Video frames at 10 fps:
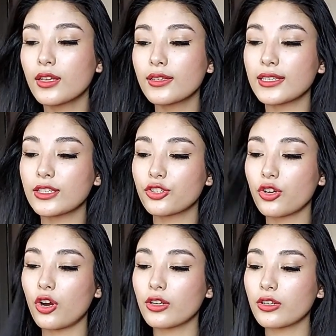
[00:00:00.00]
It's like
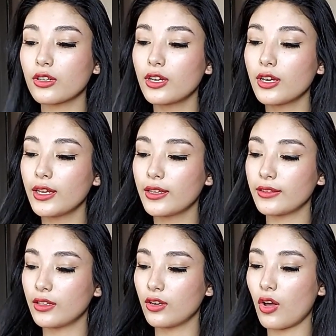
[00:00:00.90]
shorter,
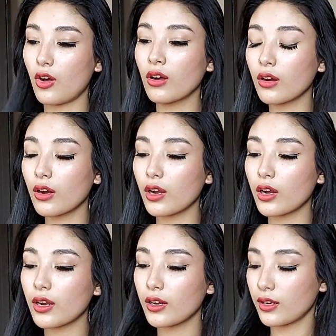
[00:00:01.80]
then longer.
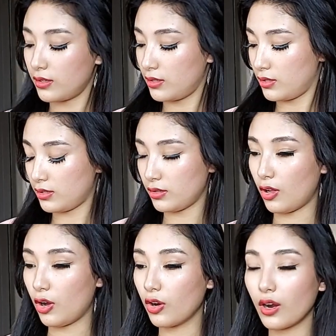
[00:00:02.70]

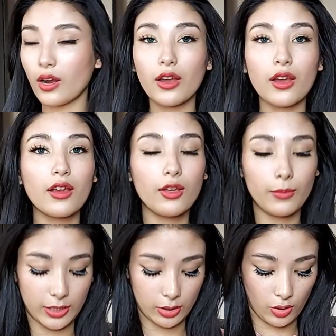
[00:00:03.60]

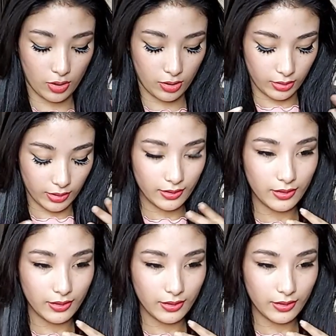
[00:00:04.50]
God.